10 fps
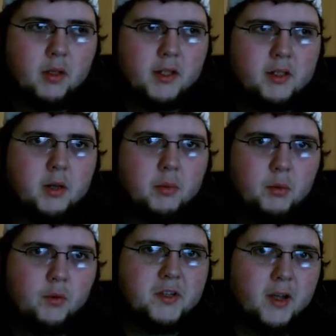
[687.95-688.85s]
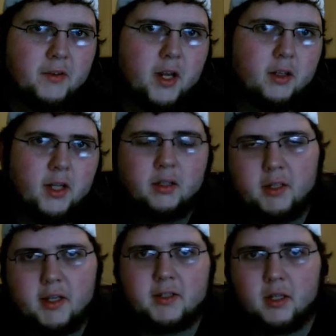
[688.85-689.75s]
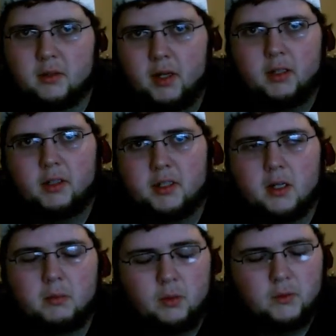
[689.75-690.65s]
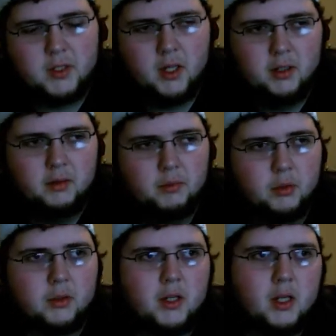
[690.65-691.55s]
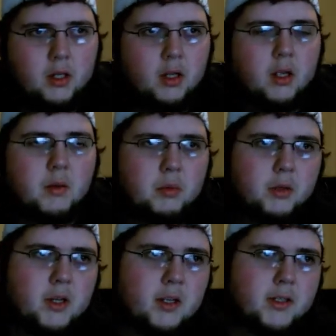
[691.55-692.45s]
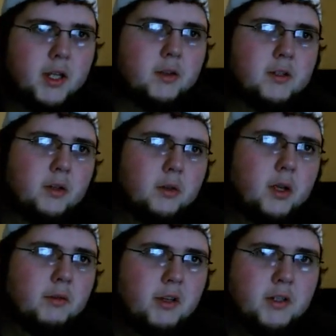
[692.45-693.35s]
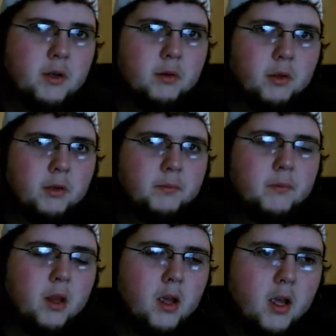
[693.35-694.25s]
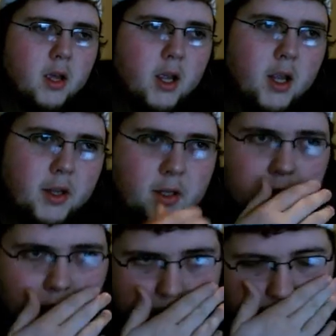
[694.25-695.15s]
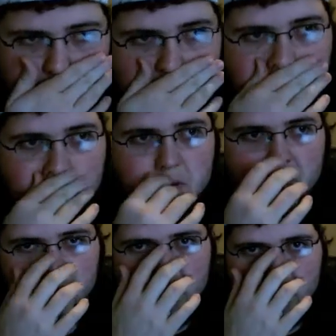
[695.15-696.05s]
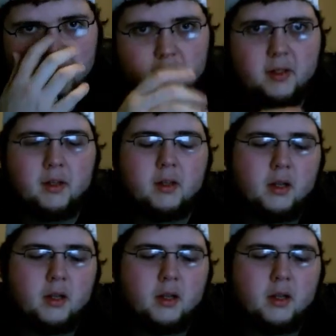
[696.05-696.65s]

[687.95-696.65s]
gets a couple moves off an Angle. Angle kicks out. Angle gets a couple moves on Booker T. Booker T kicks out. So everything's going good. And then near the end of it,